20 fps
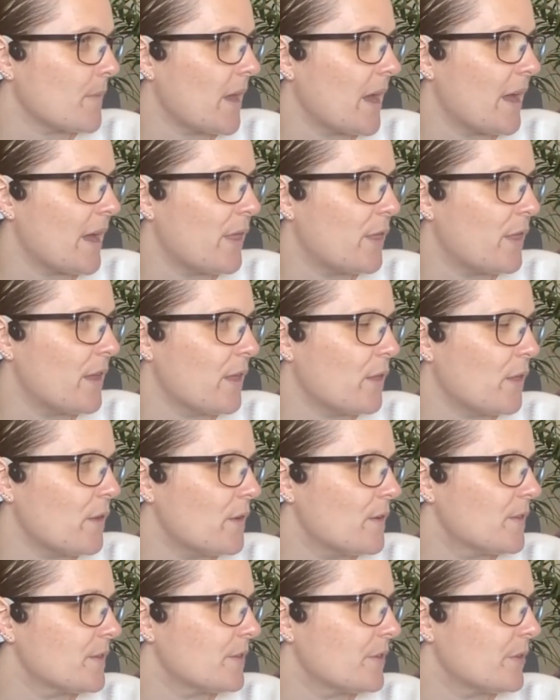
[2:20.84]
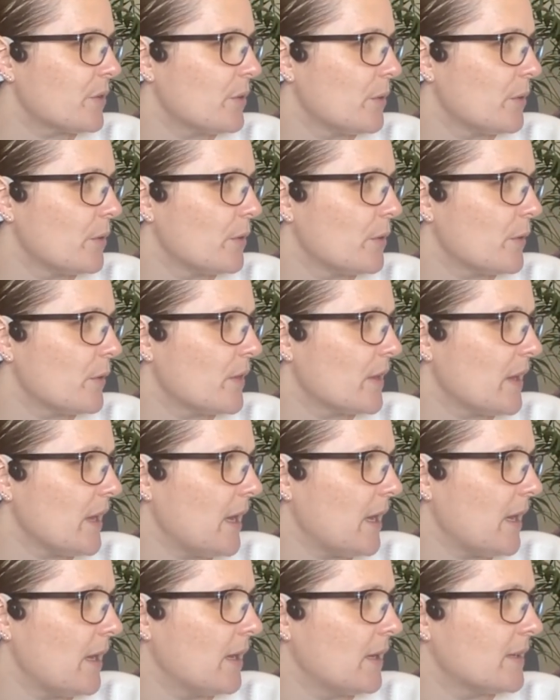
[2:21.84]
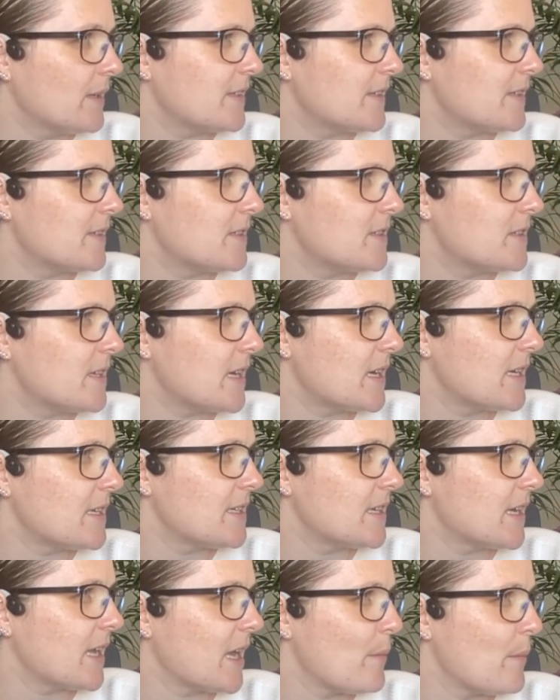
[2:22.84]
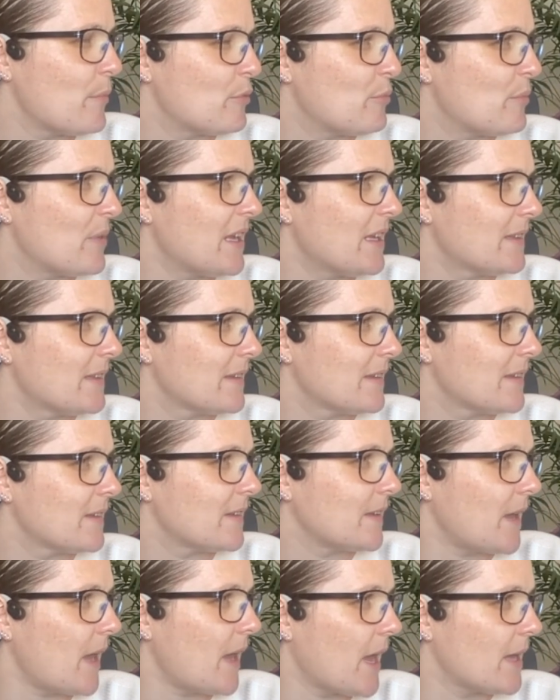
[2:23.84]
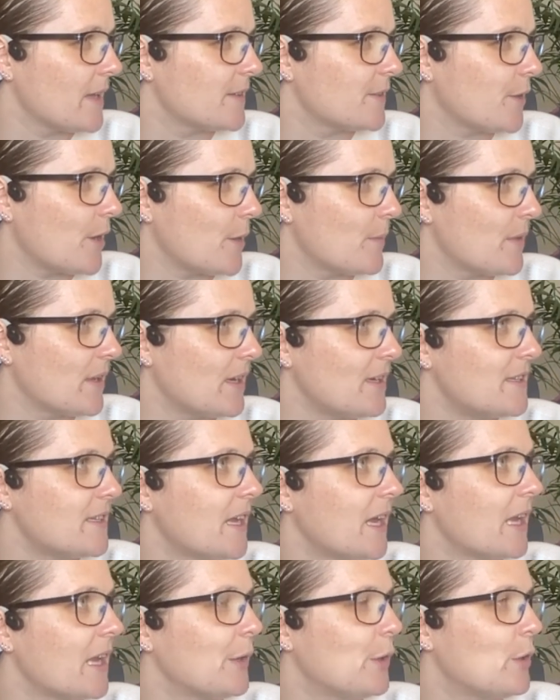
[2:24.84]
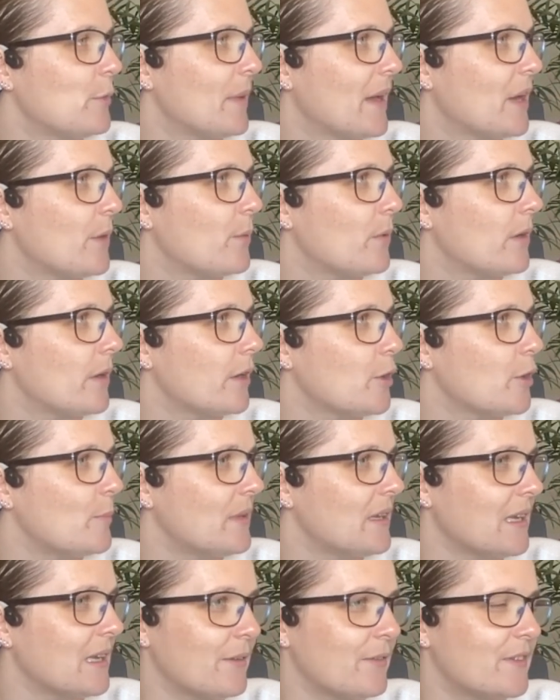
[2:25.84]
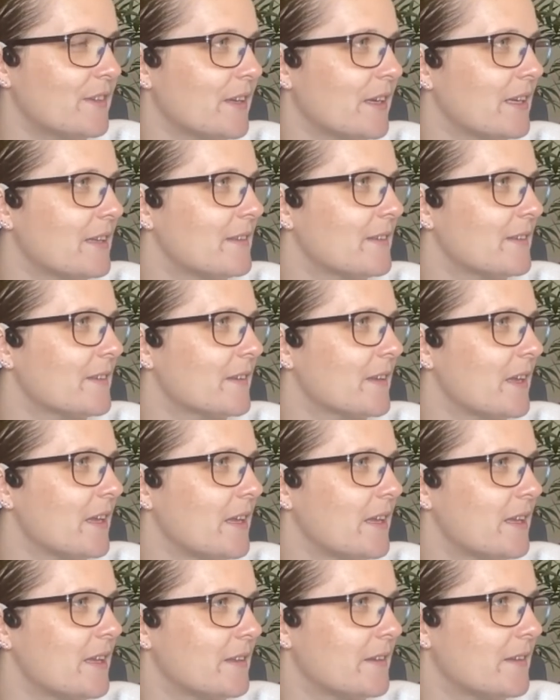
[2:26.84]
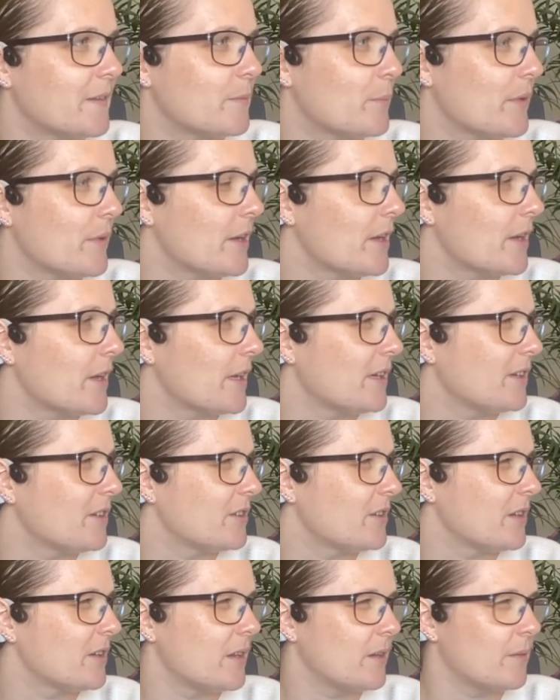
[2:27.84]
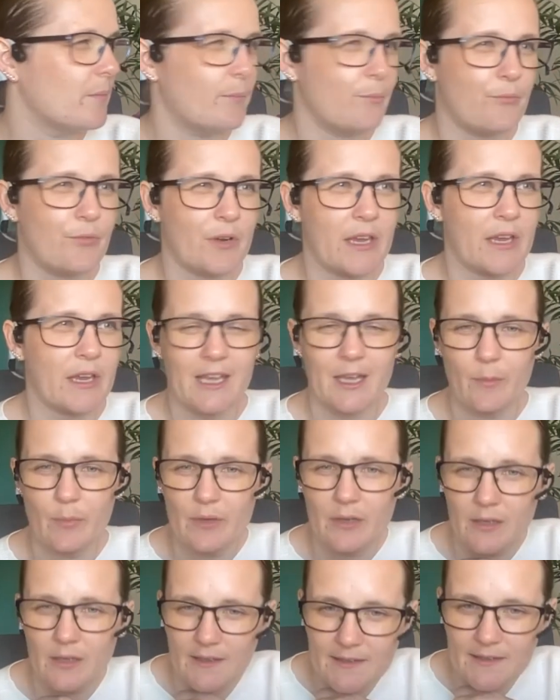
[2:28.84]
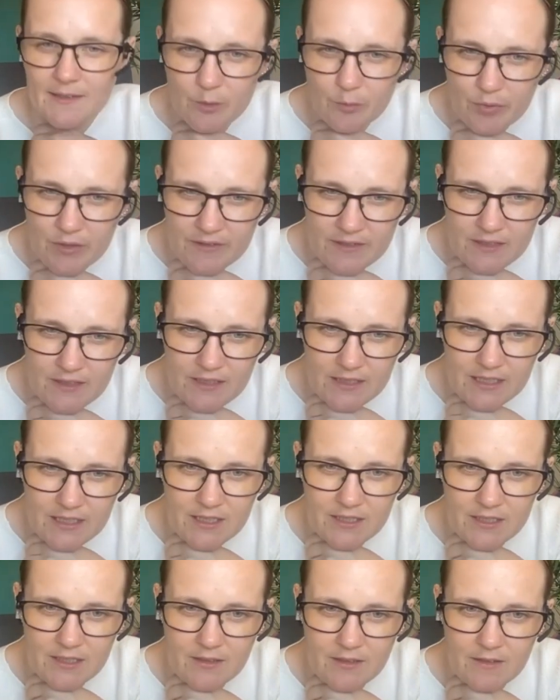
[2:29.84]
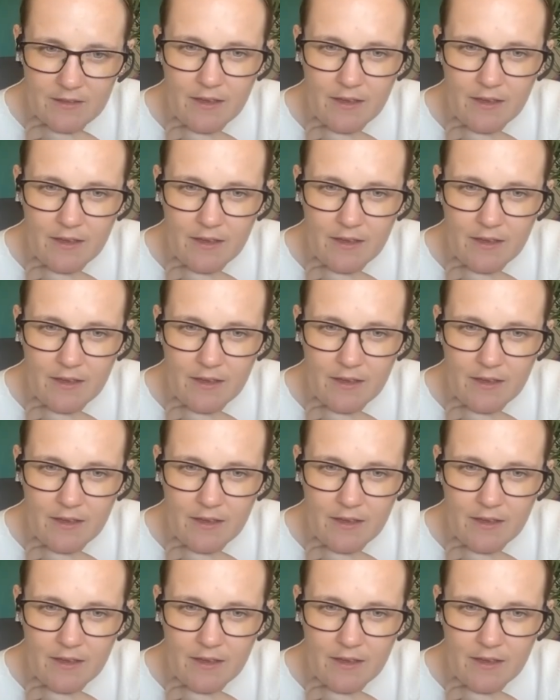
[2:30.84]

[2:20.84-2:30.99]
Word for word: I think those are all the starting up bits. So I'm going to tell you about what Open Life Science is by bringing up a nice little presentation.